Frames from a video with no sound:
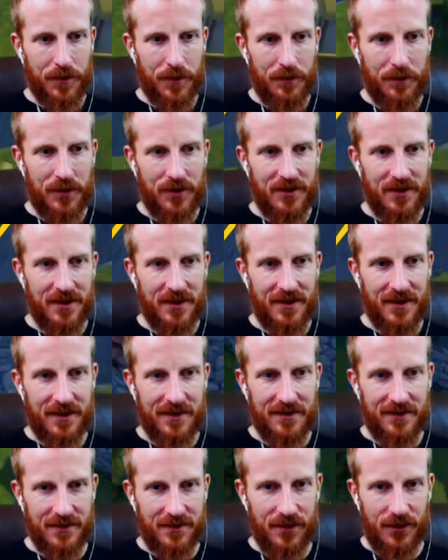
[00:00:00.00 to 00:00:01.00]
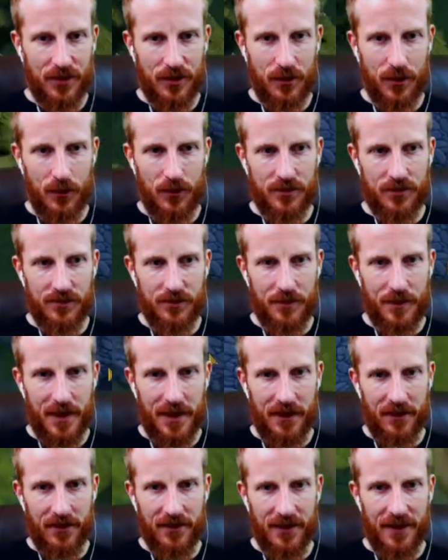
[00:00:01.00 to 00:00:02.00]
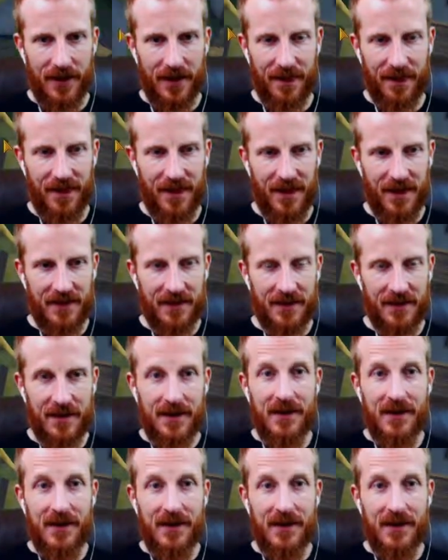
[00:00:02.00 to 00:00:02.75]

by building this, the Lord's Manor, and I think